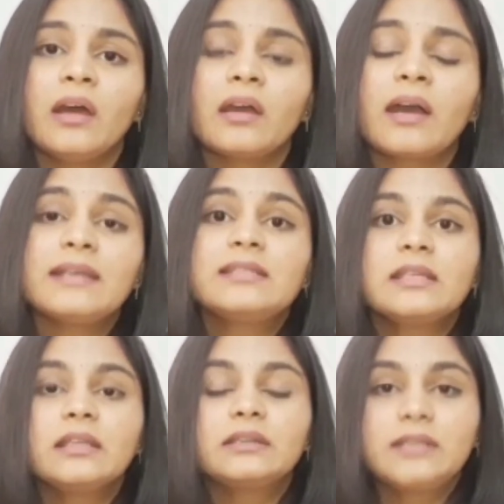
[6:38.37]

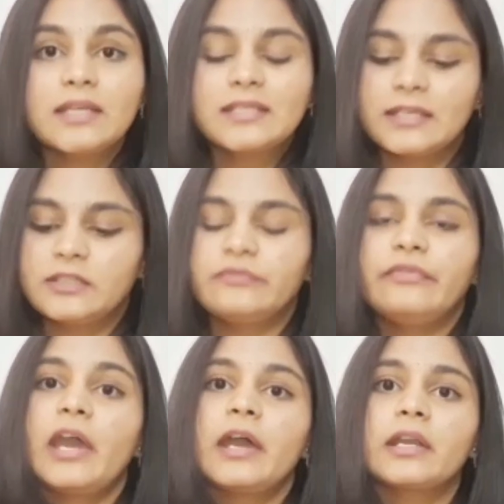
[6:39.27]
Guys, this is
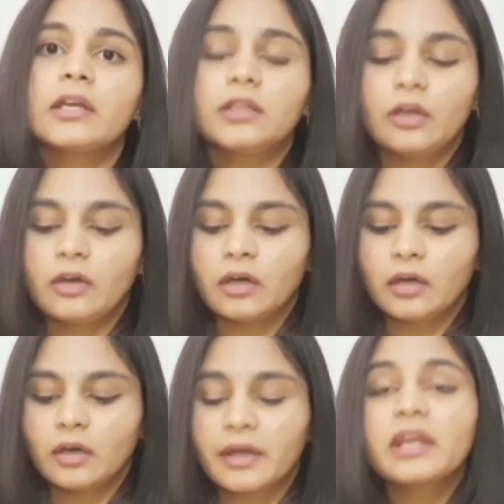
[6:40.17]
where
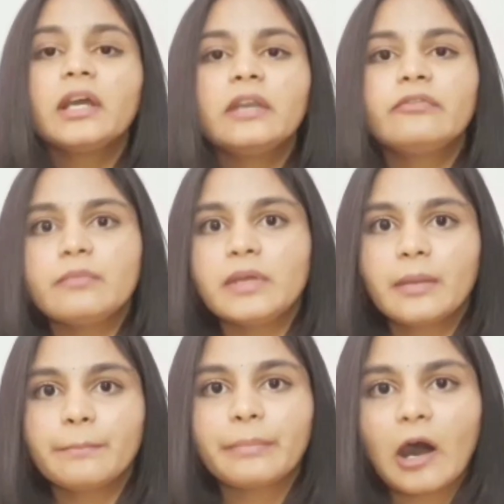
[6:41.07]
the real women
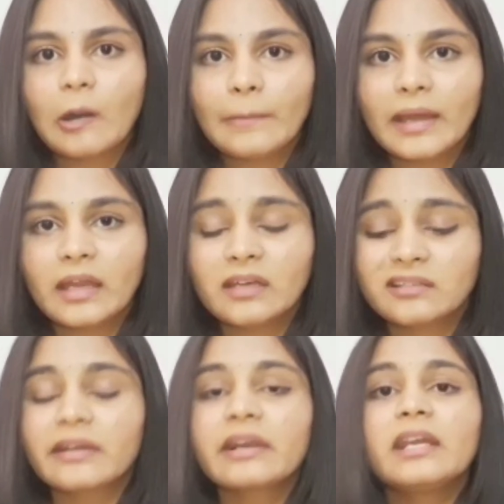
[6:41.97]
empowerment,
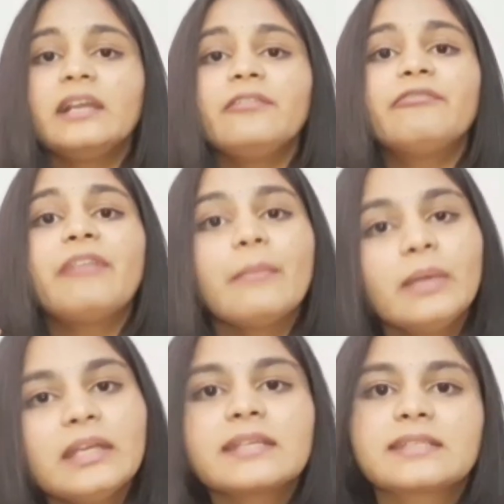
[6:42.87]
the real
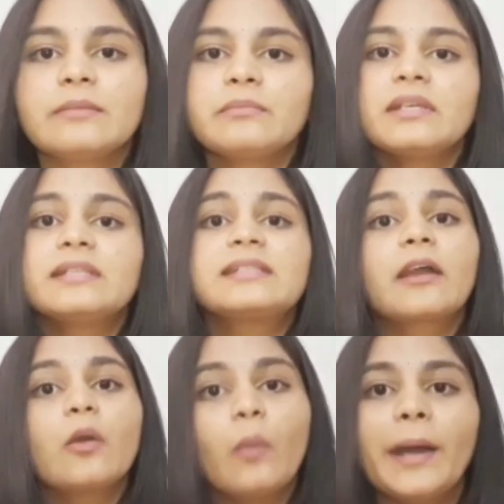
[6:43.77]
feminism is
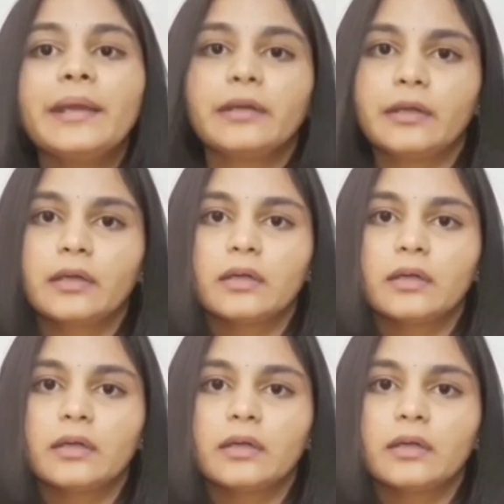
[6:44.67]
required.